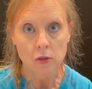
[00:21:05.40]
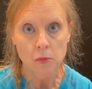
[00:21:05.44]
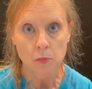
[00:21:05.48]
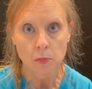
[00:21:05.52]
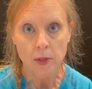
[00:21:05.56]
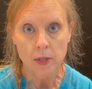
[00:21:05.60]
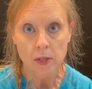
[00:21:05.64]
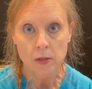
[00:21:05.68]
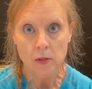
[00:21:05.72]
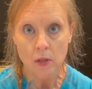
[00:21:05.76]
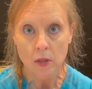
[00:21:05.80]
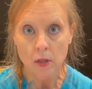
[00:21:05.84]

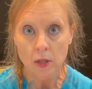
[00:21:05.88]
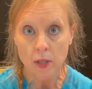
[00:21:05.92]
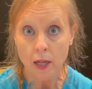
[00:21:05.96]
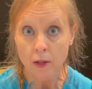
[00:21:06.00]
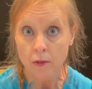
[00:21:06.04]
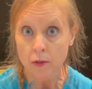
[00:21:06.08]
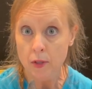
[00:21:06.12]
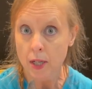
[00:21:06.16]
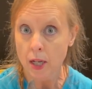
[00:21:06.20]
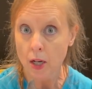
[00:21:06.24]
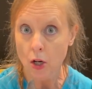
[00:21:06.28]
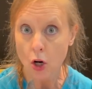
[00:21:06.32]
basically have
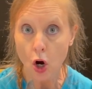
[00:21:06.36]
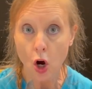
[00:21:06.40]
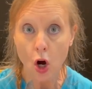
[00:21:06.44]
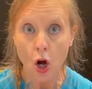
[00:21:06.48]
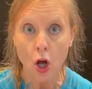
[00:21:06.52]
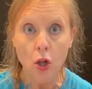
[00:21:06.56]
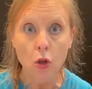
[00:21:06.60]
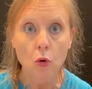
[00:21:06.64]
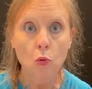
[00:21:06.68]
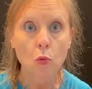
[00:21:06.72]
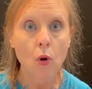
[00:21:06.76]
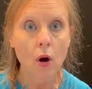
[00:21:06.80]
to get
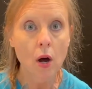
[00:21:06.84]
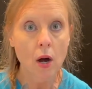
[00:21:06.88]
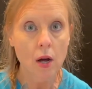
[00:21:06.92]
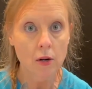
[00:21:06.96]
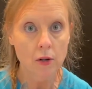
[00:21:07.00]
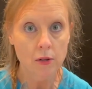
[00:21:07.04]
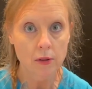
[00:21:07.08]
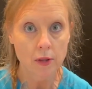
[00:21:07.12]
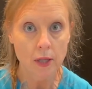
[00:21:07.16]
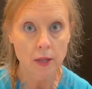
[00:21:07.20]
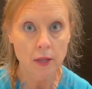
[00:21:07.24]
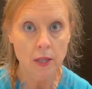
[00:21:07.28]
all the
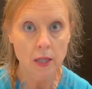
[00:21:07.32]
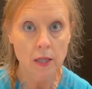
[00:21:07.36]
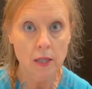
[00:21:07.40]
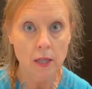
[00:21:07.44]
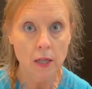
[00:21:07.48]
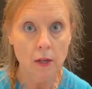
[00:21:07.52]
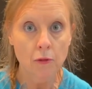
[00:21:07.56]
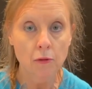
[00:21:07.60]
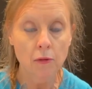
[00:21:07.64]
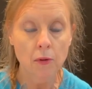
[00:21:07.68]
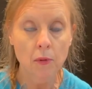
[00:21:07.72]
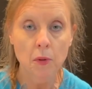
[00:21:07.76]
water that they
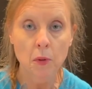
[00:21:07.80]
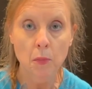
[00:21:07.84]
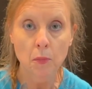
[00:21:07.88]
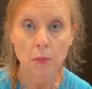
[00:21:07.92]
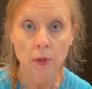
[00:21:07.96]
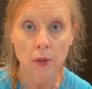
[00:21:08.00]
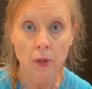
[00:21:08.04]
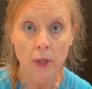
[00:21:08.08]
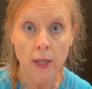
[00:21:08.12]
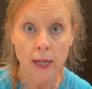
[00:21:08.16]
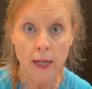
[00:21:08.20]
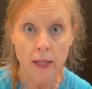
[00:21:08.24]
need from the
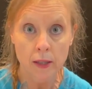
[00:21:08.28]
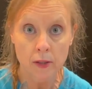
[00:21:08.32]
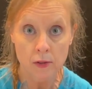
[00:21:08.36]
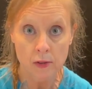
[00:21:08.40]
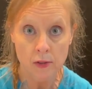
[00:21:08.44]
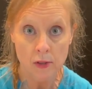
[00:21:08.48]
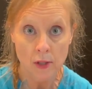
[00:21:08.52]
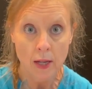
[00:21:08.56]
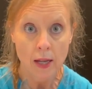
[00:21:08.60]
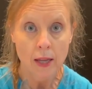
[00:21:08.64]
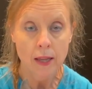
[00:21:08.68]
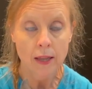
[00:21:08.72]

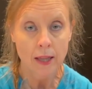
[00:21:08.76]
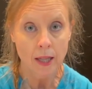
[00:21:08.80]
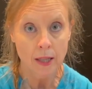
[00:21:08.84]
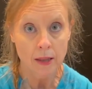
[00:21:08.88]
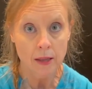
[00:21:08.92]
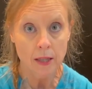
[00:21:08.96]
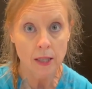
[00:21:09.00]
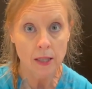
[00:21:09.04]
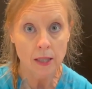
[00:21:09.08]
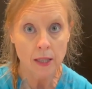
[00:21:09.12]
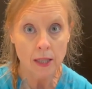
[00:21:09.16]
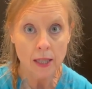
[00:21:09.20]
plants that
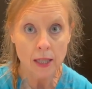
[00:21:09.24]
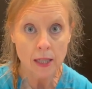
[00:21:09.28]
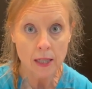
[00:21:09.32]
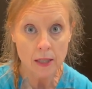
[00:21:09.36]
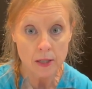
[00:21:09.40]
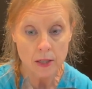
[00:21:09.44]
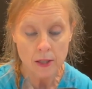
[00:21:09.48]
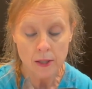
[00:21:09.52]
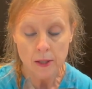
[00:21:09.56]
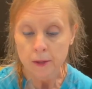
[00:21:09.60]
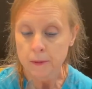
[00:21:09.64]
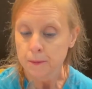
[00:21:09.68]
they
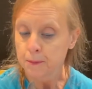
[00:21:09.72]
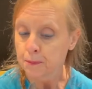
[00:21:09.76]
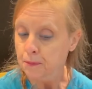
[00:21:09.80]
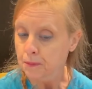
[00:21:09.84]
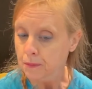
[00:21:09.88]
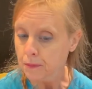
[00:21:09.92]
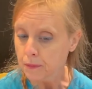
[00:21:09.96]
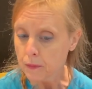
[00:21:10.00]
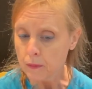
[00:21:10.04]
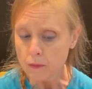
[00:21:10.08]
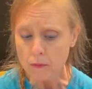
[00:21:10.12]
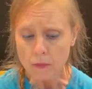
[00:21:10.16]
eat.
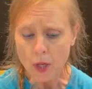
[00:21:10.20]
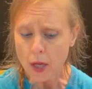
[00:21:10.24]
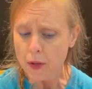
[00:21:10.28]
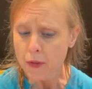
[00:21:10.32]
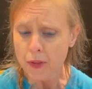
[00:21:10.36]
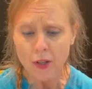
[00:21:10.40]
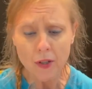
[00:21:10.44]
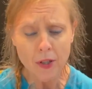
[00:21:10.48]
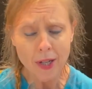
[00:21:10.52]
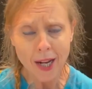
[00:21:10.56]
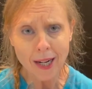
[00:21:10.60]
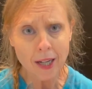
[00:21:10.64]

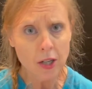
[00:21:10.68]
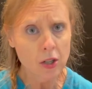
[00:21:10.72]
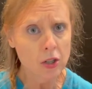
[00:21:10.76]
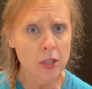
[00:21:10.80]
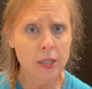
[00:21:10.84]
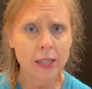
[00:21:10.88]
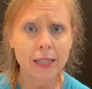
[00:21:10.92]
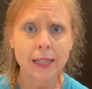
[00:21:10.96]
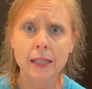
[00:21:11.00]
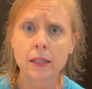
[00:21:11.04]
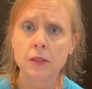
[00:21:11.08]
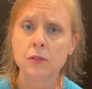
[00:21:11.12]
They're not going
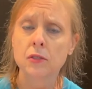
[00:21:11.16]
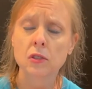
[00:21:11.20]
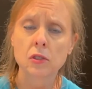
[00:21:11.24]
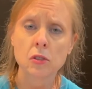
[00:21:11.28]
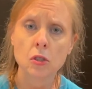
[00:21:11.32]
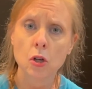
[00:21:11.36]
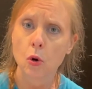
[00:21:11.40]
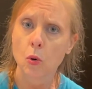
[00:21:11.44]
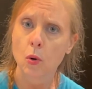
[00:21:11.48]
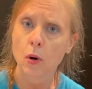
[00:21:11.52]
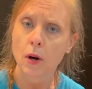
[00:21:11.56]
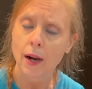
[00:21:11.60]
to eat
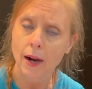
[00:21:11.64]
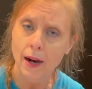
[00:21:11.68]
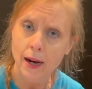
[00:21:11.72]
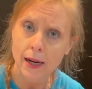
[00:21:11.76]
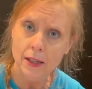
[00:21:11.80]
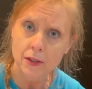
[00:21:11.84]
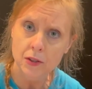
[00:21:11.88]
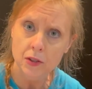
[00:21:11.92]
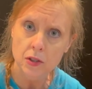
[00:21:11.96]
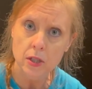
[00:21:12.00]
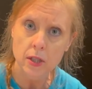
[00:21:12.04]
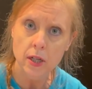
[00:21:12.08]
snow or
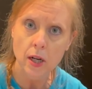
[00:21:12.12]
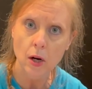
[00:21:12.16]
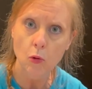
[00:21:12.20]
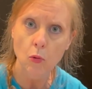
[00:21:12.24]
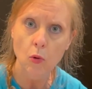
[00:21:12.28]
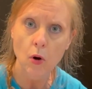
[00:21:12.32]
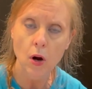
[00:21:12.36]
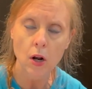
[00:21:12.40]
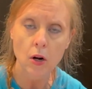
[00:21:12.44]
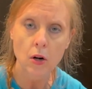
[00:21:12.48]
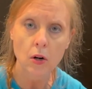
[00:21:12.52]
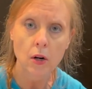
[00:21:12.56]
ice to get
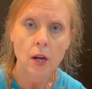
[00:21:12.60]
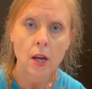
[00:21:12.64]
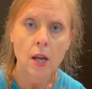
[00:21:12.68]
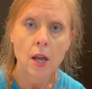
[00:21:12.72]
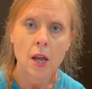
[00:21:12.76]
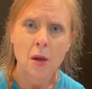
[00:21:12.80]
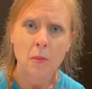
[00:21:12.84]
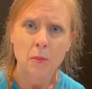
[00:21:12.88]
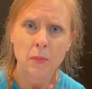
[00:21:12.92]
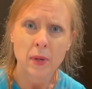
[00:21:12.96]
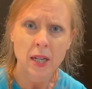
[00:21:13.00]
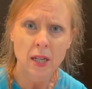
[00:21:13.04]
water,
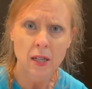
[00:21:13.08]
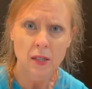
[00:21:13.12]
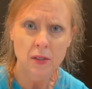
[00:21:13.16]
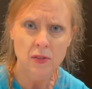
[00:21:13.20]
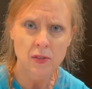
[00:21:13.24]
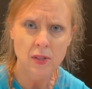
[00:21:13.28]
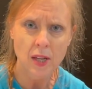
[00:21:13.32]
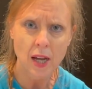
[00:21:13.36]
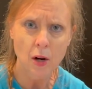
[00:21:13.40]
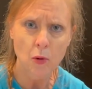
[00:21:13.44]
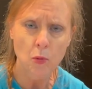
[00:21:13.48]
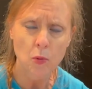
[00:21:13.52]
because
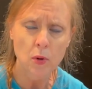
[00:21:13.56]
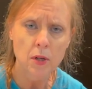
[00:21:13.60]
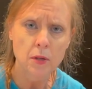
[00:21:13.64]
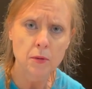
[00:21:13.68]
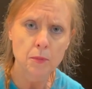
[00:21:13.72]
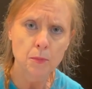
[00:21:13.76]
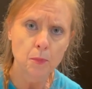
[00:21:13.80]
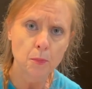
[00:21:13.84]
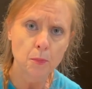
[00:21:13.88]
that would